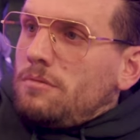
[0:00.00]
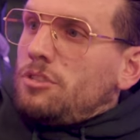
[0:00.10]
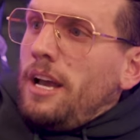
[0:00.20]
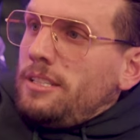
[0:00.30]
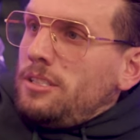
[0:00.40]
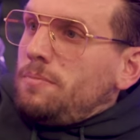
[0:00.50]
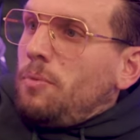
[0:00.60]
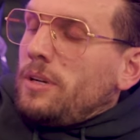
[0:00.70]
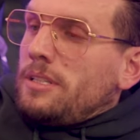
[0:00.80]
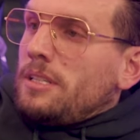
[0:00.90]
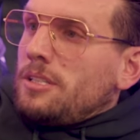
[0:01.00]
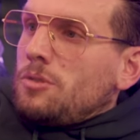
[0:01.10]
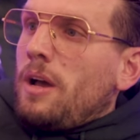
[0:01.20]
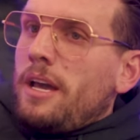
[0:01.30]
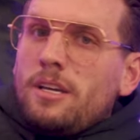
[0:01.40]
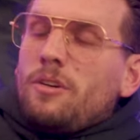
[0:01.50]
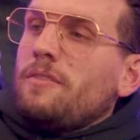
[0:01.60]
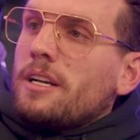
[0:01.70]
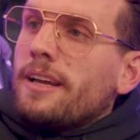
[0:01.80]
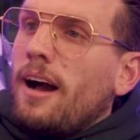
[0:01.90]
Your chest is pointing this way.
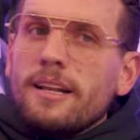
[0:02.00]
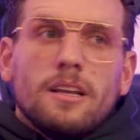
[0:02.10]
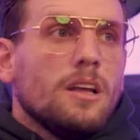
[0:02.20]
You have a gut.